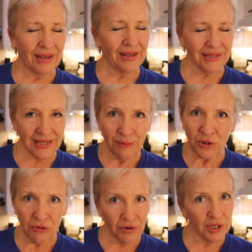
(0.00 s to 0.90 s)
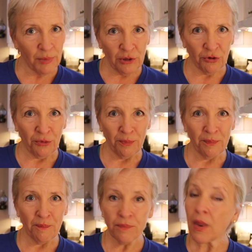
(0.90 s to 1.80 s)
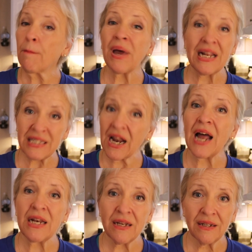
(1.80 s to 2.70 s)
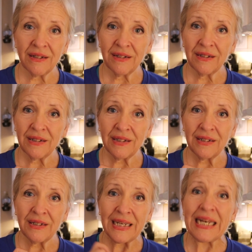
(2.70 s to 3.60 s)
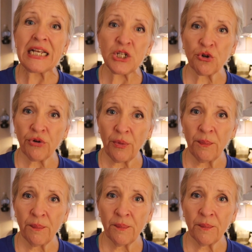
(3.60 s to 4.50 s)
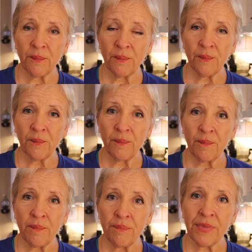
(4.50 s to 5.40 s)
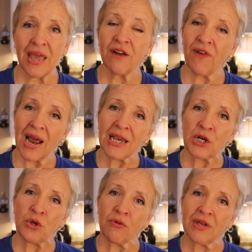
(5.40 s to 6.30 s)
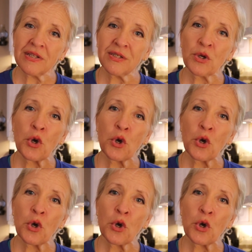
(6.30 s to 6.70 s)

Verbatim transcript: It seems too good to be true, but it's not. It is true. And if I can do this,